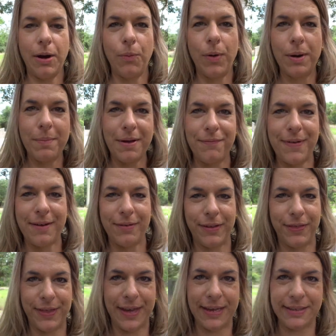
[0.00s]
right, one of my favorite
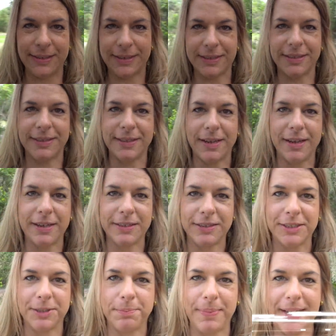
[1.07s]
things is uh,
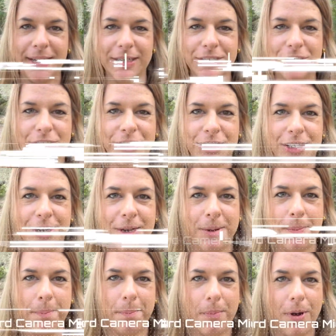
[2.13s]
Spanish
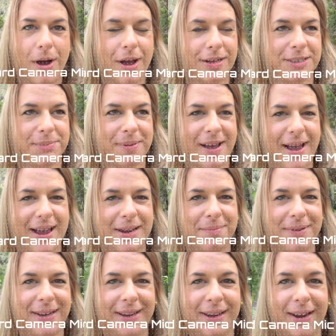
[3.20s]
moss behind
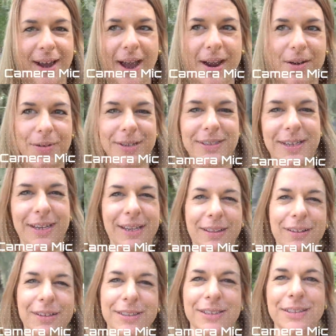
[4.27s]
me. I always think it
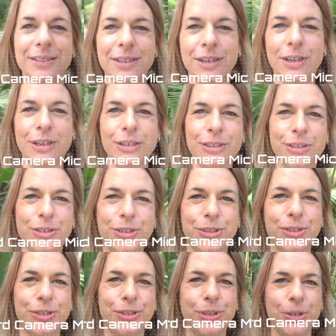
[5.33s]
looks
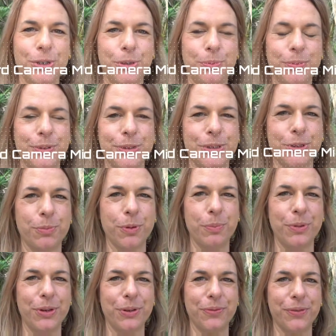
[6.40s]
super, super
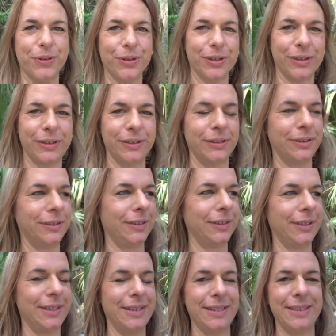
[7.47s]
beautiful.
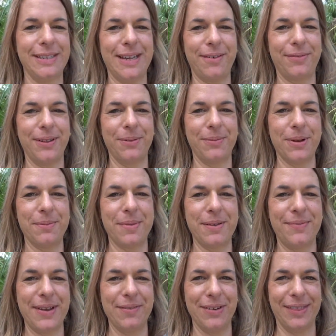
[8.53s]
Definitely one of my
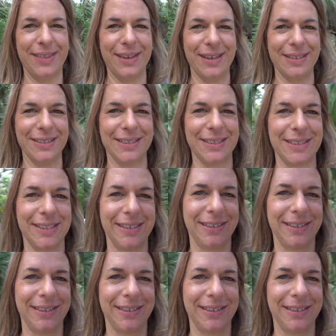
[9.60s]
favorite things.